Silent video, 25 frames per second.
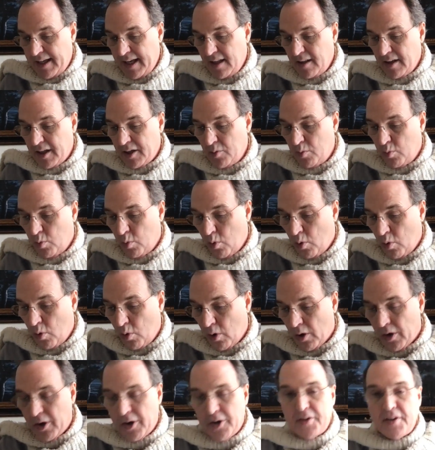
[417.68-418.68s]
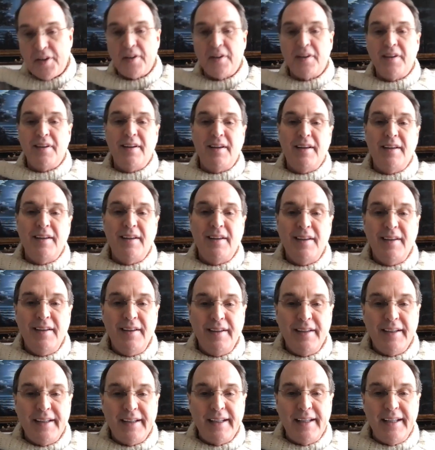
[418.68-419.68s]
Kelly Ward.
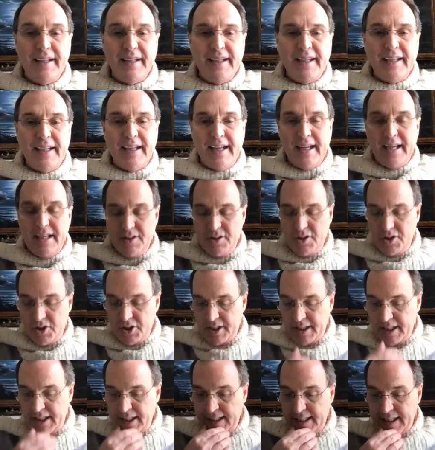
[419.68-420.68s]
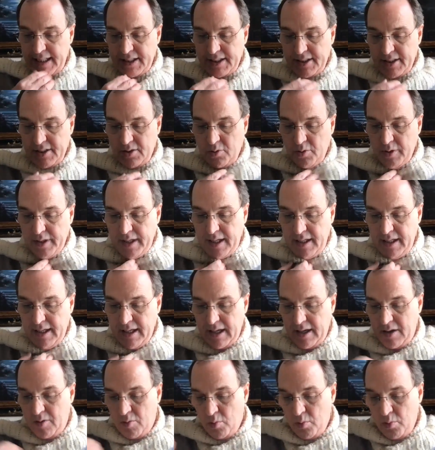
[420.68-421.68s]
And she is
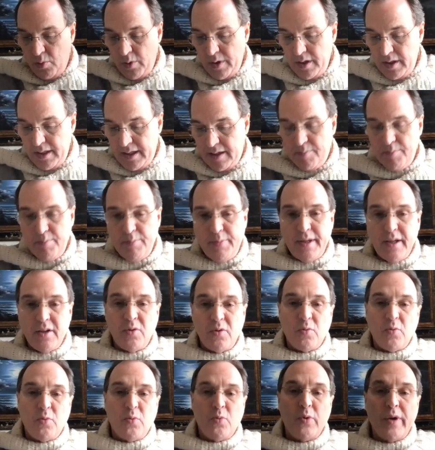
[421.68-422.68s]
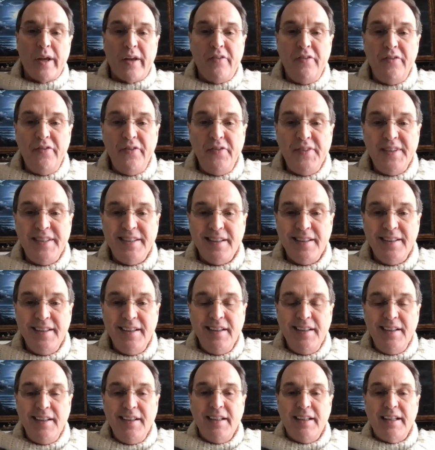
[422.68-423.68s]
creating a really big rift
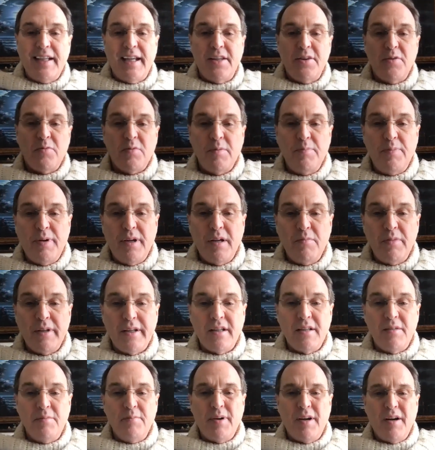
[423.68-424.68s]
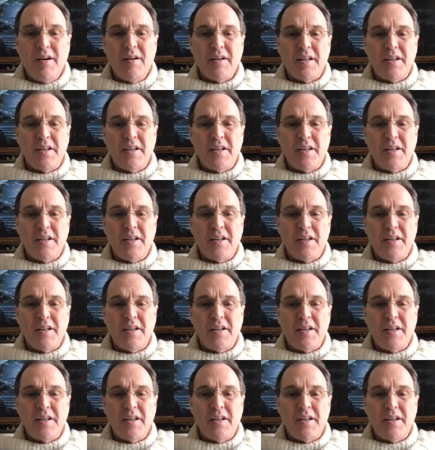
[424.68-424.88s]
in the Republican